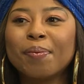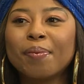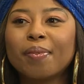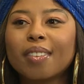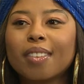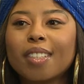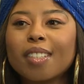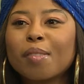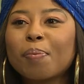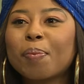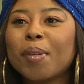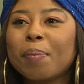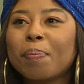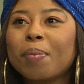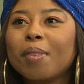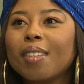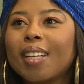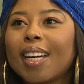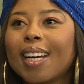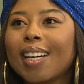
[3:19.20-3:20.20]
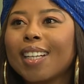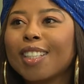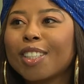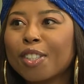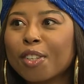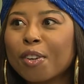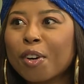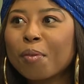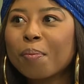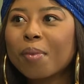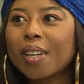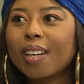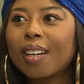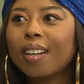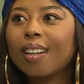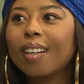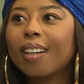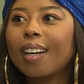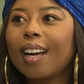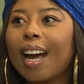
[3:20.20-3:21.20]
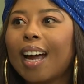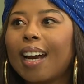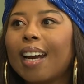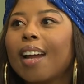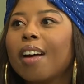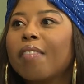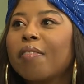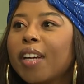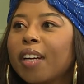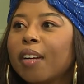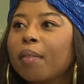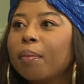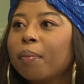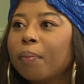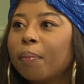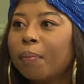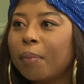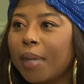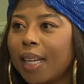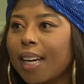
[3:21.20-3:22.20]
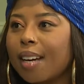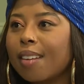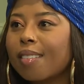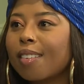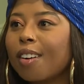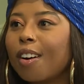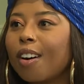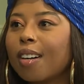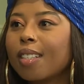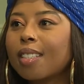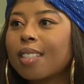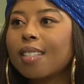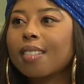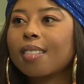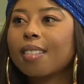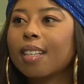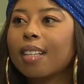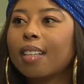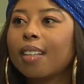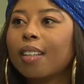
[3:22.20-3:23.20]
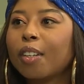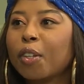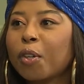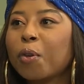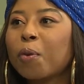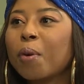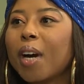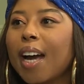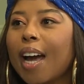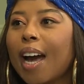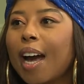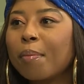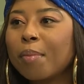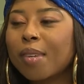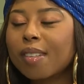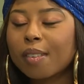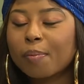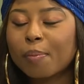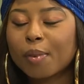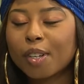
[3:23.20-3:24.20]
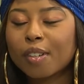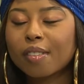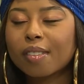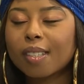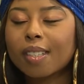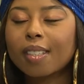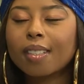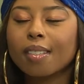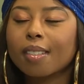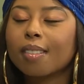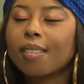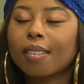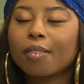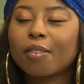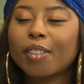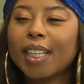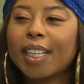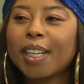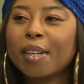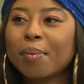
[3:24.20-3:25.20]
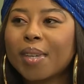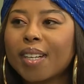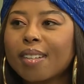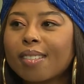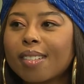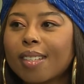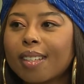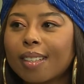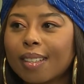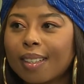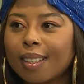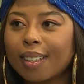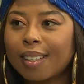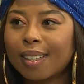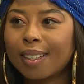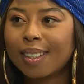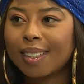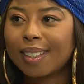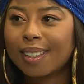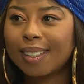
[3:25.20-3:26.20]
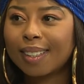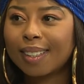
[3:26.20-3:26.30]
Um, just people getting to know me and loving me as an artist Absolutely. and who I am as a person is yeah. really amazing. Okay,